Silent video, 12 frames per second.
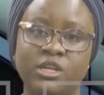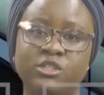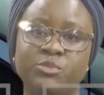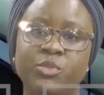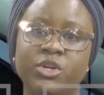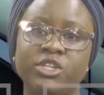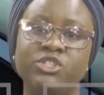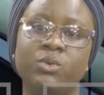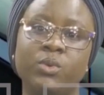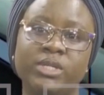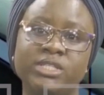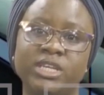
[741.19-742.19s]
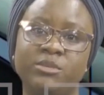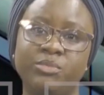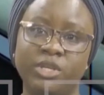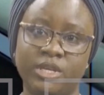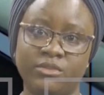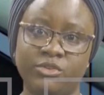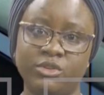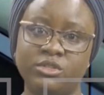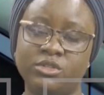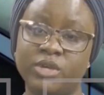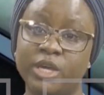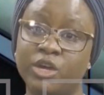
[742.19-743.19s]
to punish unwanted
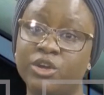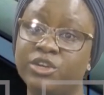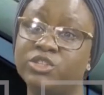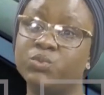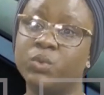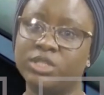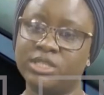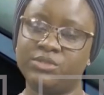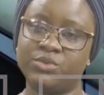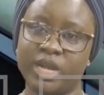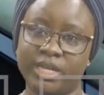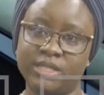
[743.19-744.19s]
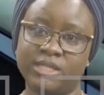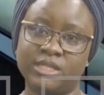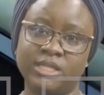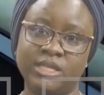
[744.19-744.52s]
behaviors to encourage what is right.